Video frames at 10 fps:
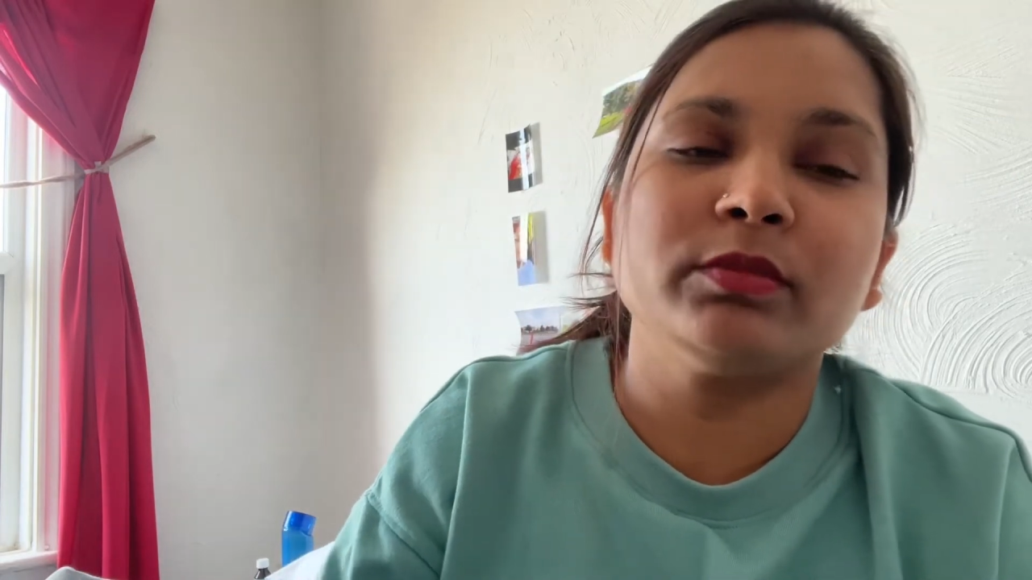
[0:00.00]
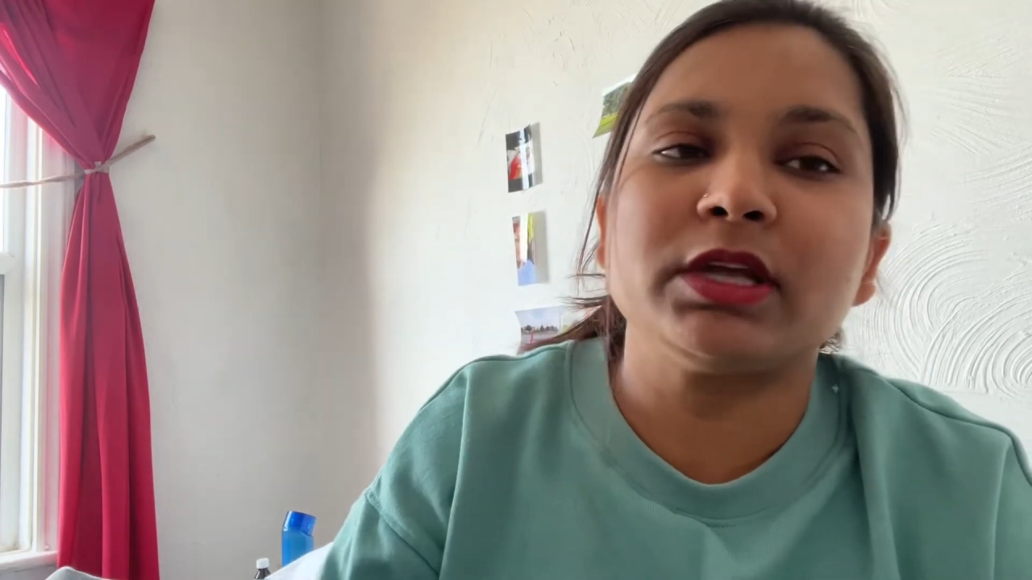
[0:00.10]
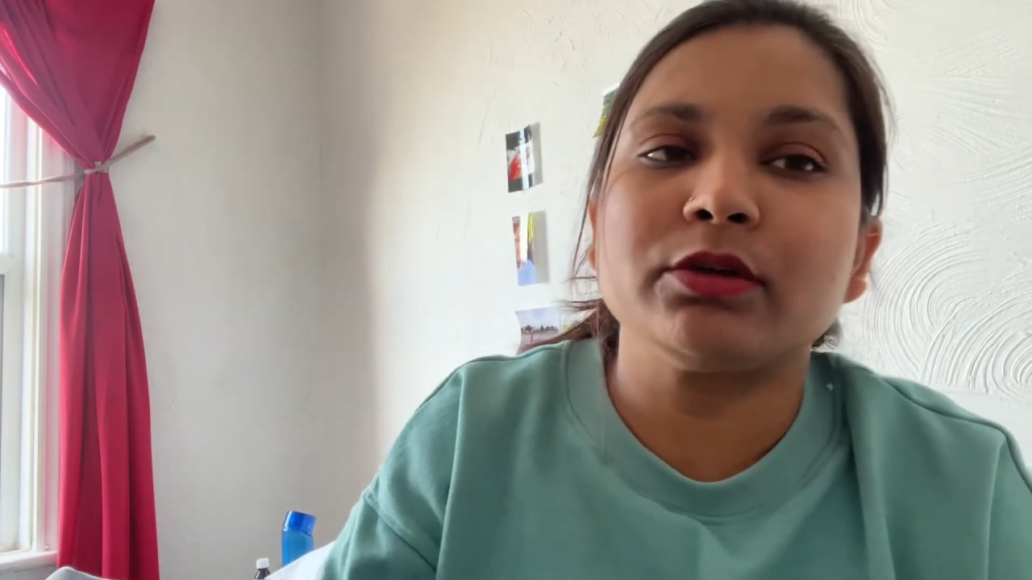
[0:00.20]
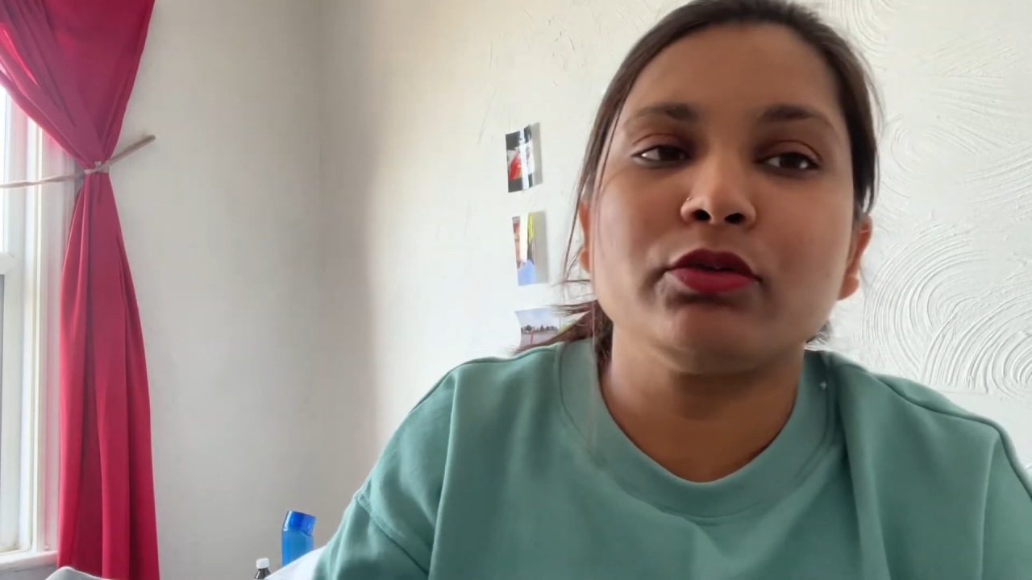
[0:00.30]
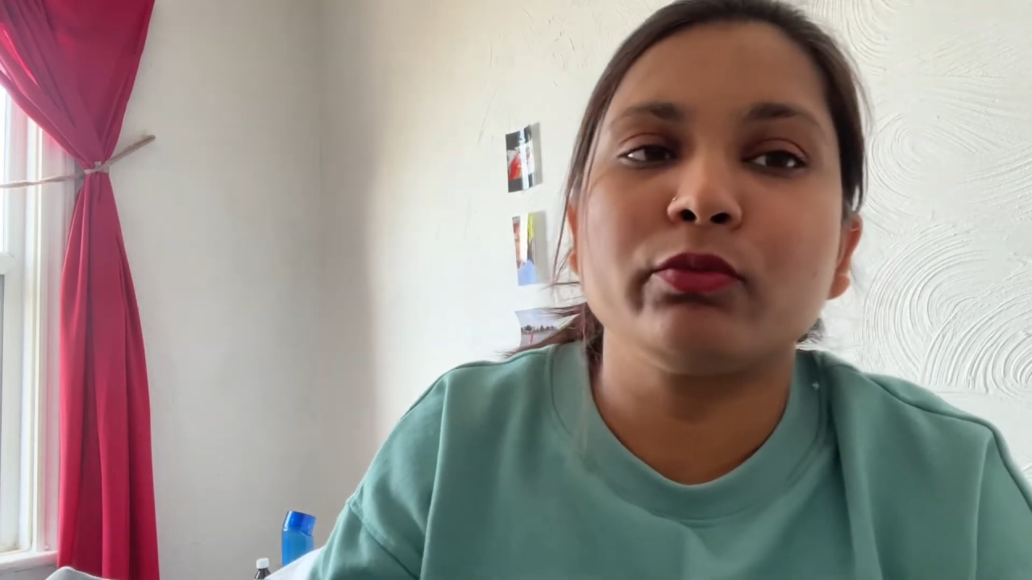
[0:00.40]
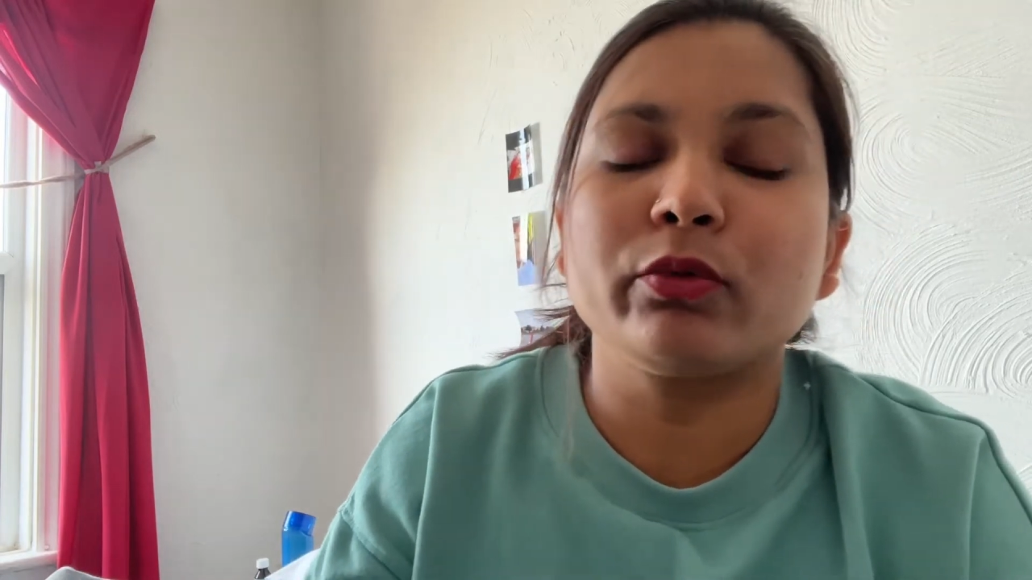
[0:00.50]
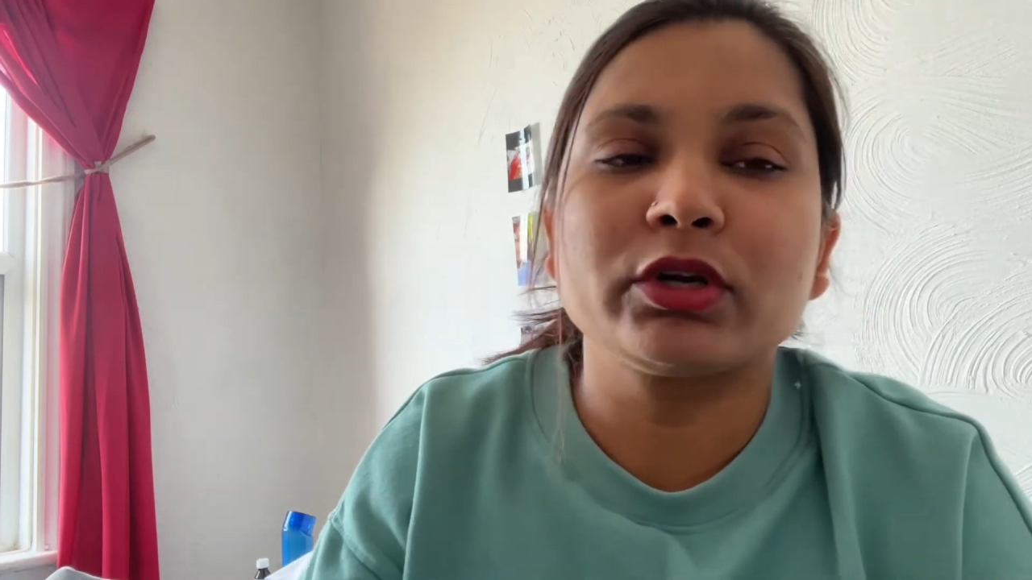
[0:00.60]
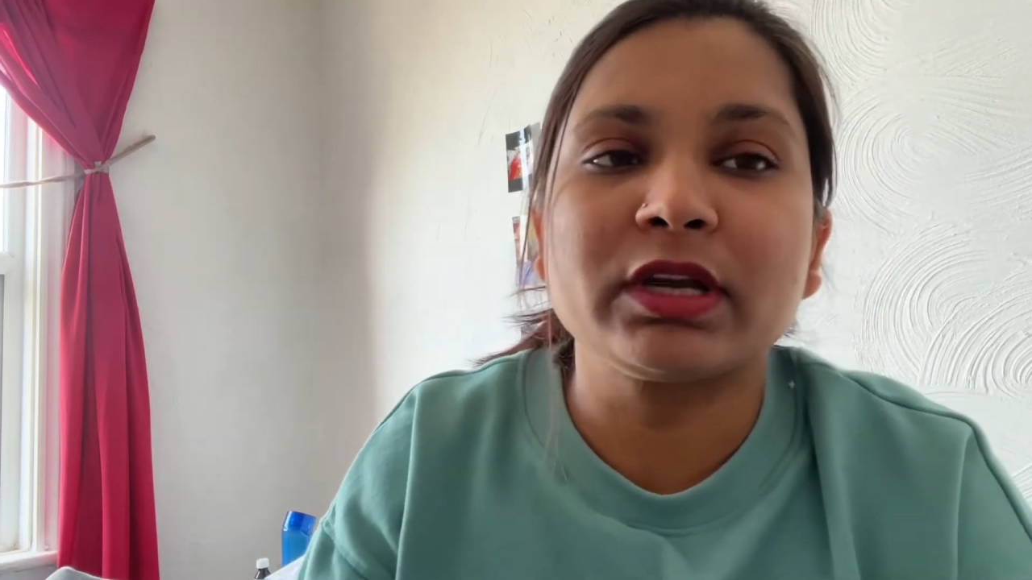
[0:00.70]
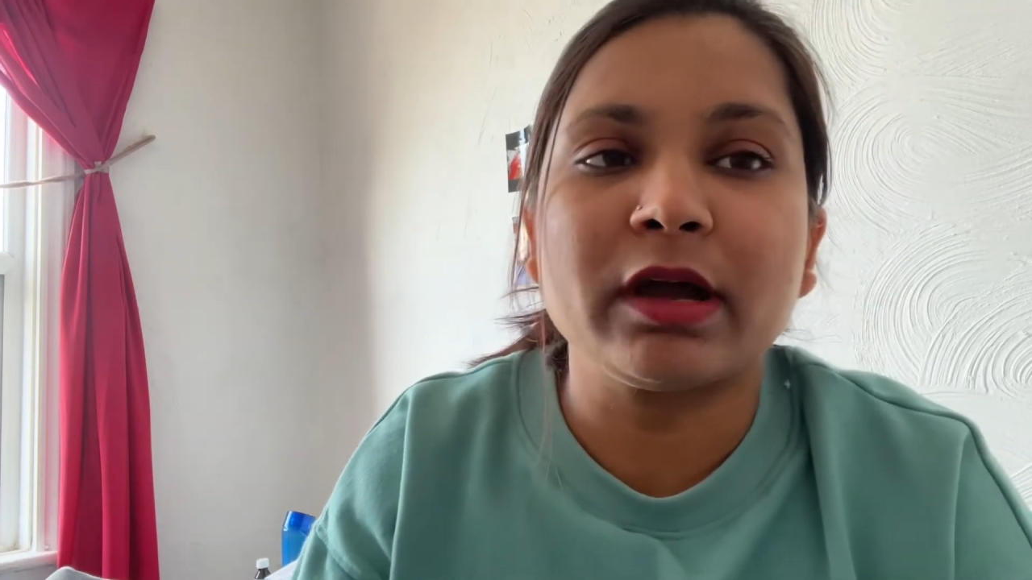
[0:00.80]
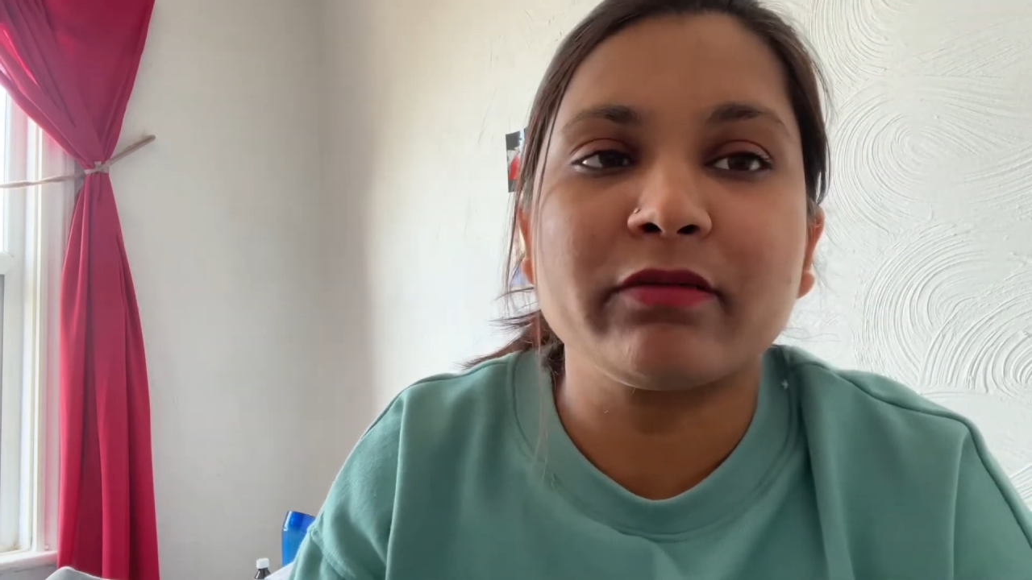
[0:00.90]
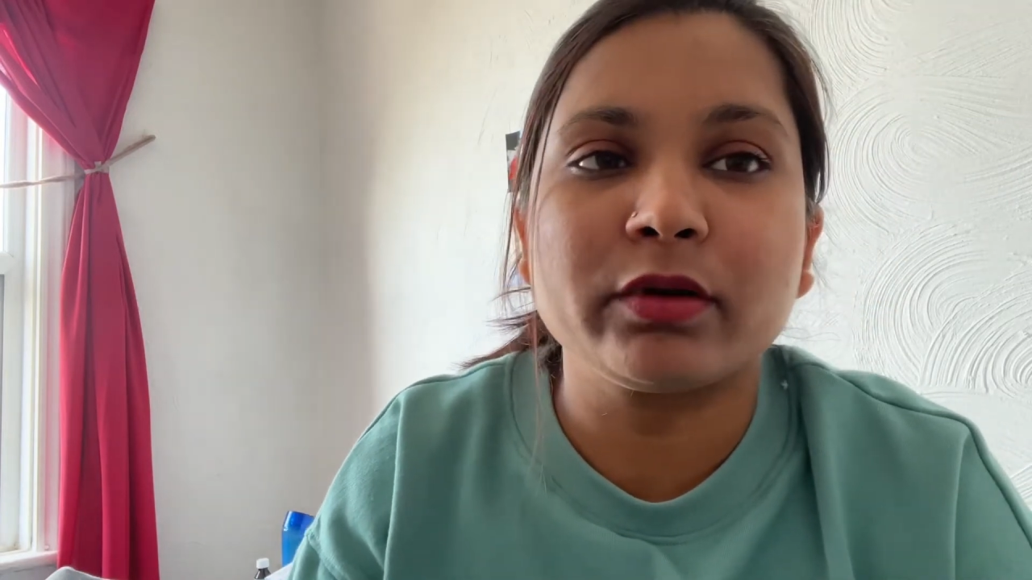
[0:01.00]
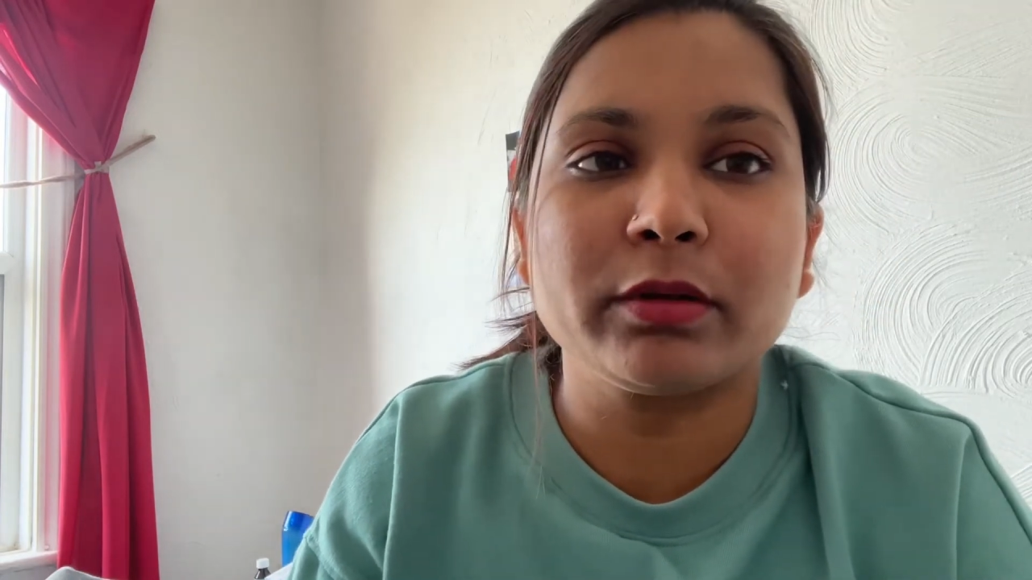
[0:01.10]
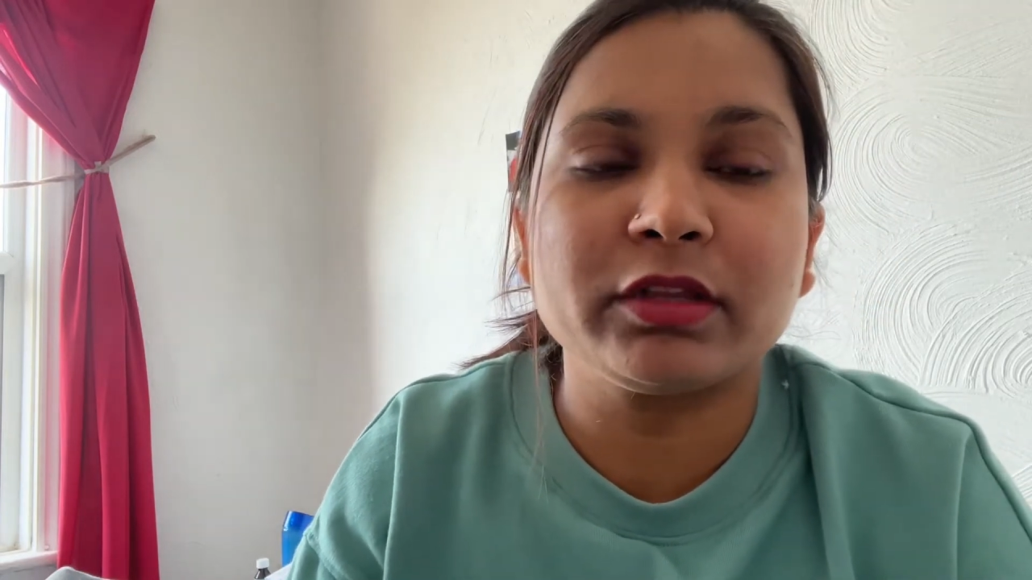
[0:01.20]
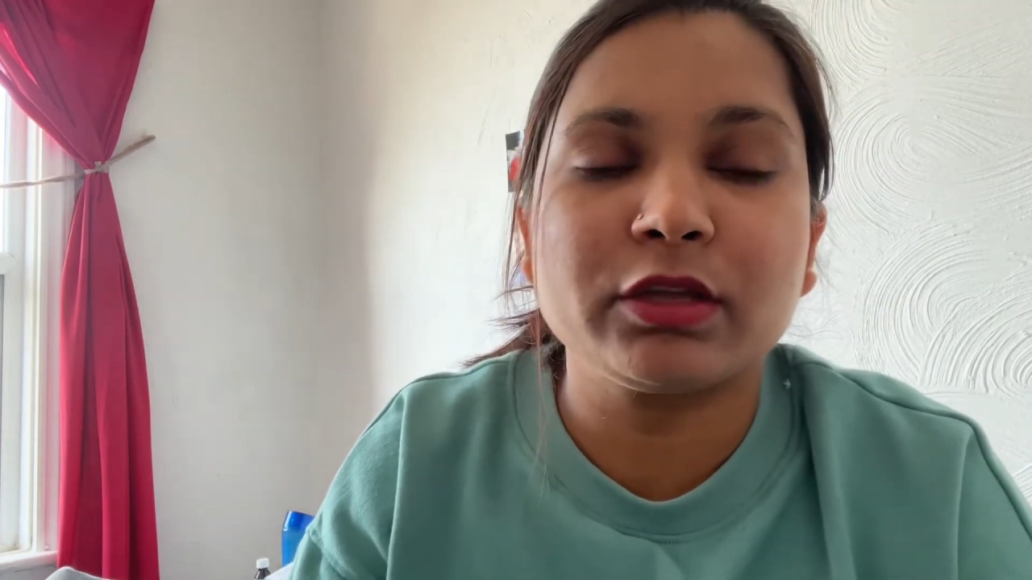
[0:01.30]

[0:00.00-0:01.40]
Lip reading: then you won't have